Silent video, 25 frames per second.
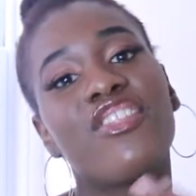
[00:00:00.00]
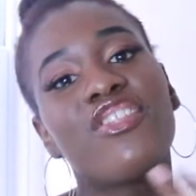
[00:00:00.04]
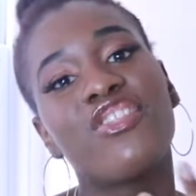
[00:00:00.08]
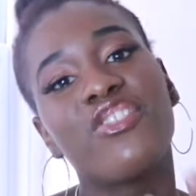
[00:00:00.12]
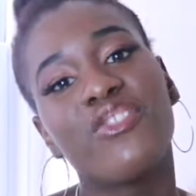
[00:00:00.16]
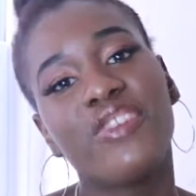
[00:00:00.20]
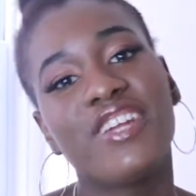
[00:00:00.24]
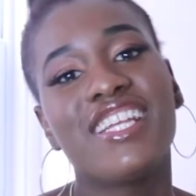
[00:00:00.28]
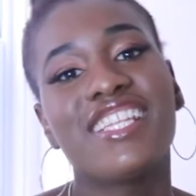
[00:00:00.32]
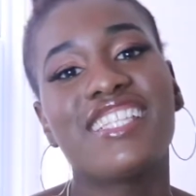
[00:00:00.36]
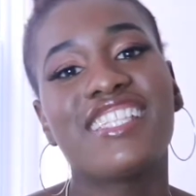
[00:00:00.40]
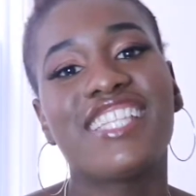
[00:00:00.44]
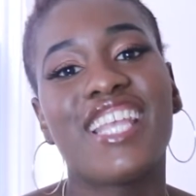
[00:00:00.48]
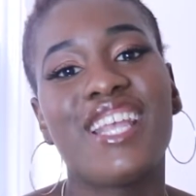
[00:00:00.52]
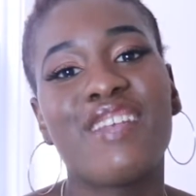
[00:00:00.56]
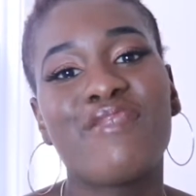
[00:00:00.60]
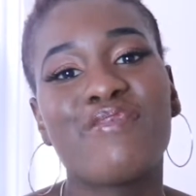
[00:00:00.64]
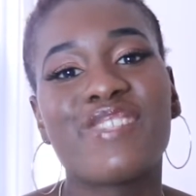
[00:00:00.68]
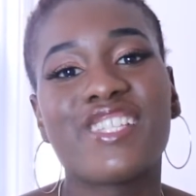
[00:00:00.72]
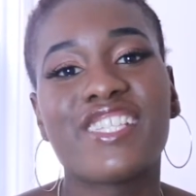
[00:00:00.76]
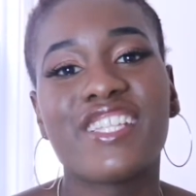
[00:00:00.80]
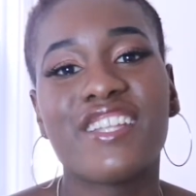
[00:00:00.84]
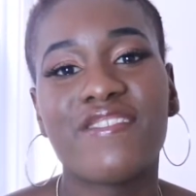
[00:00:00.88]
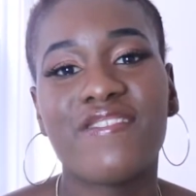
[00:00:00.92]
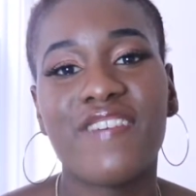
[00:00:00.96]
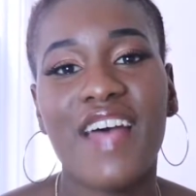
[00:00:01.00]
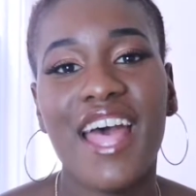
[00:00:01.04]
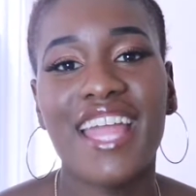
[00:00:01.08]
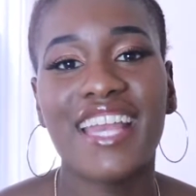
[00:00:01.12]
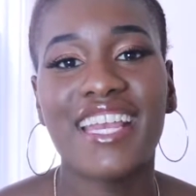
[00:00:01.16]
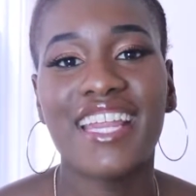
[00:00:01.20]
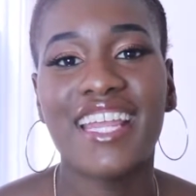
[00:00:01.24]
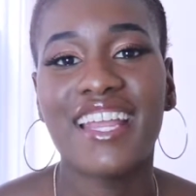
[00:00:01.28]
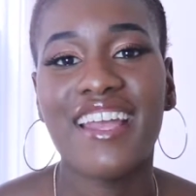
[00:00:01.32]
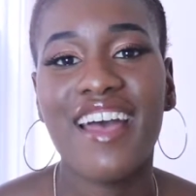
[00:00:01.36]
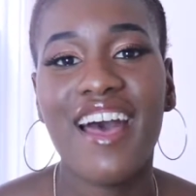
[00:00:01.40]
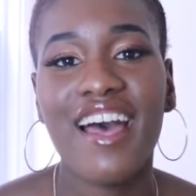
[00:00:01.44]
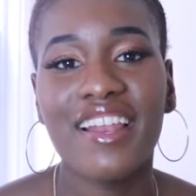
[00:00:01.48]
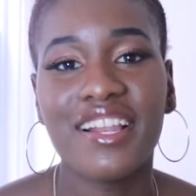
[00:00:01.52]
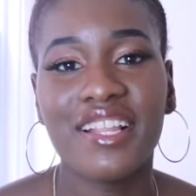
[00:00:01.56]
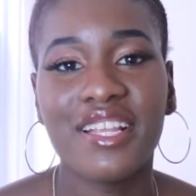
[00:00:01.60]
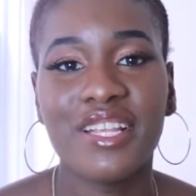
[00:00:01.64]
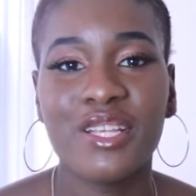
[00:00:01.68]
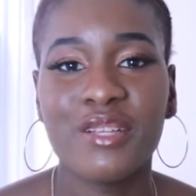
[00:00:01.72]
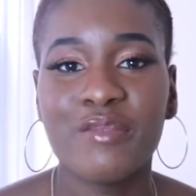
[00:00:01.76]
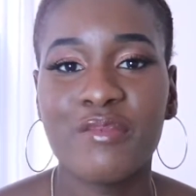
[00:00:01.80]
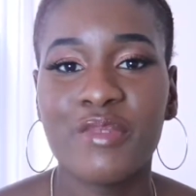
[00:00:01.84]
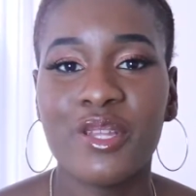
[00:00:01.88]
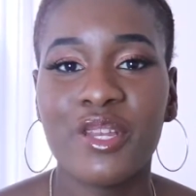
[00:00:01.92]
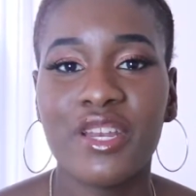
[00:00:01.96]
tips to finding godly
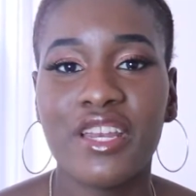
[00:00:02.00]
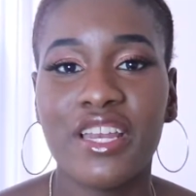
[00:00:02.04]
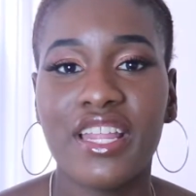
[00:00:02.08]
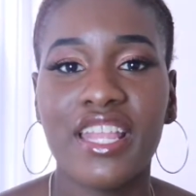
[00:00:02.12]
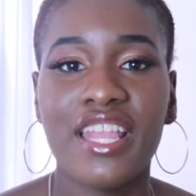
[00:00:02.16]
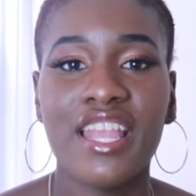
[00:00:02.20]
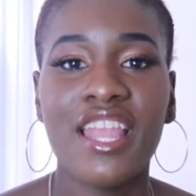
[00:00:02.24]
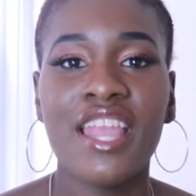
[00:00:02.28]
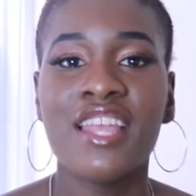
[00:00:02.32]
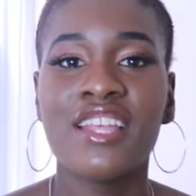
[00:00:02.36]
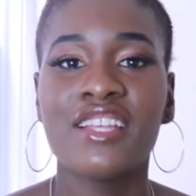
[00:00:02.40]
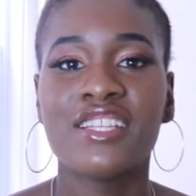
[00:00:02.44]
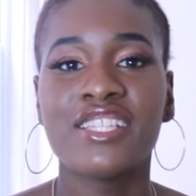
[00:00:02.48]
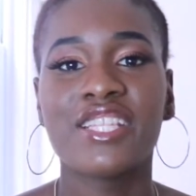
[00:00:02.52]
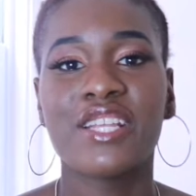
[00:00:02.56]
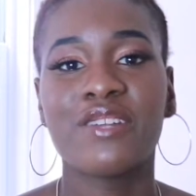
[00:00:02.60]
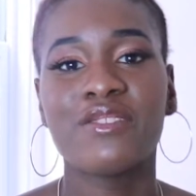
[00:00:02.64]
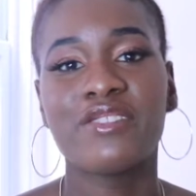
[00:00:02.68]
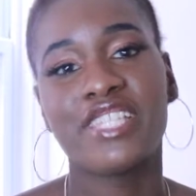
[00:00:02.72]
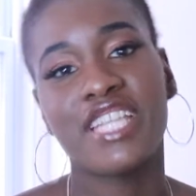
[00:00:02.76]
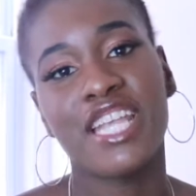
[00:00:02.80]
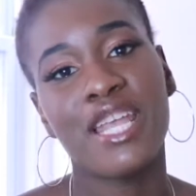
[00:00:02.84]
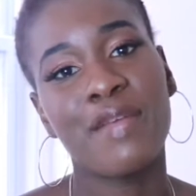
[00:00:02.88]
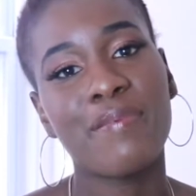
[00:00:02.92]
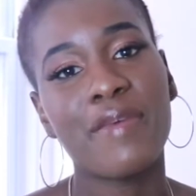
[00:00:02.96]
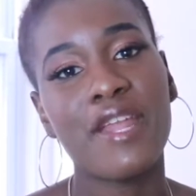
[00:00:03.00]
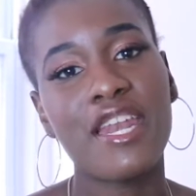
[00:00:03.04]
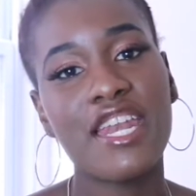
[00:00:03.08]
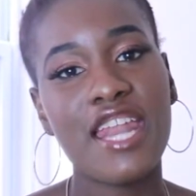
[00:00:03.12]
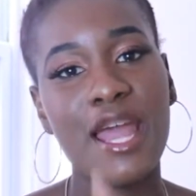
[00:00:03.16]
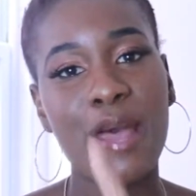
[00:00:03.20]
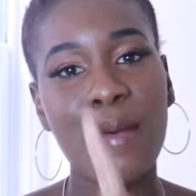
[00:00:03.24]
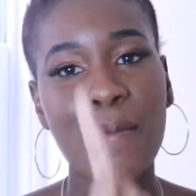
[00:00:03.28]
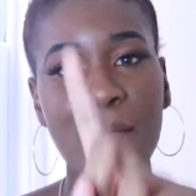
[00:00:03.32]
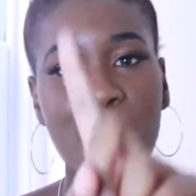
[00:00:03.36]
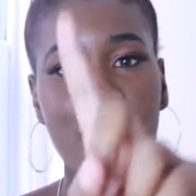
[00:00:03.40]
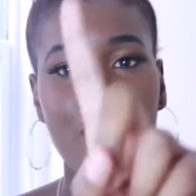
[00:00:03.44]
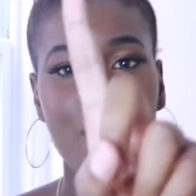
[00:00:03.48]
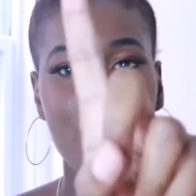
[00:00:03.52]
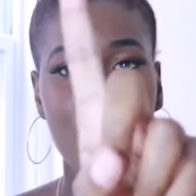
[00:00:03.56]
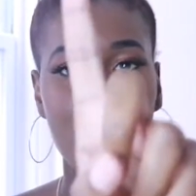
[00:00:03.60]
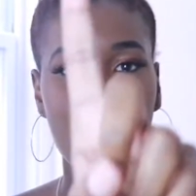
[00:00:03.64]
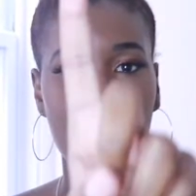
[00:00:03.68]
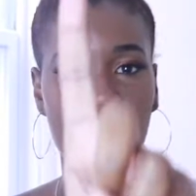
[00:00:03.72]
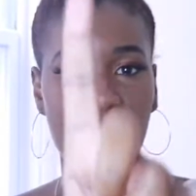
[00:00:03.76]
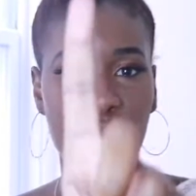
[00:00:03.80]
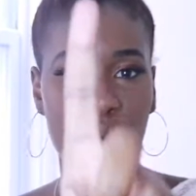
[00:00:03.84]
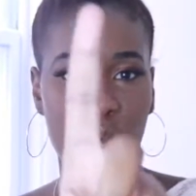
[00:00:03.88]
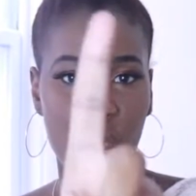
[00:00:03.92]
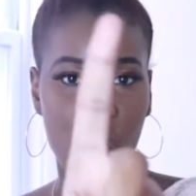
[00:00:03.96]
community. So tip number
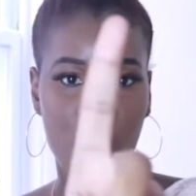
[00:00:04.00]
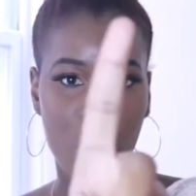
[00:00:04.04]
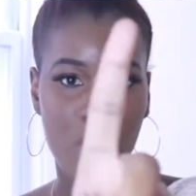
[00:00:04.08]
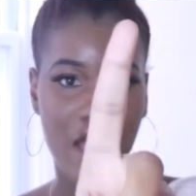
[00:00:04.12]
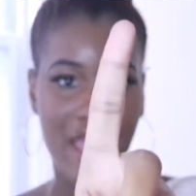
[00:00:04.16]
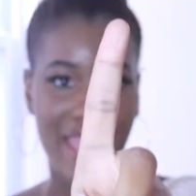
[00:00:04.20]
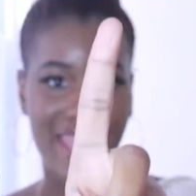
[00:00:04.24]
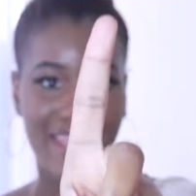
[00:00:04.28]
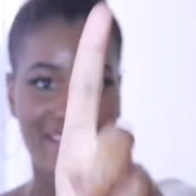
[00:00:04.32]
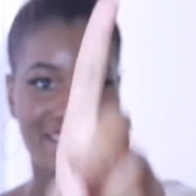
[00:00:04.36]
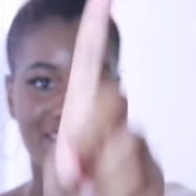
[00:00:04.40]
one.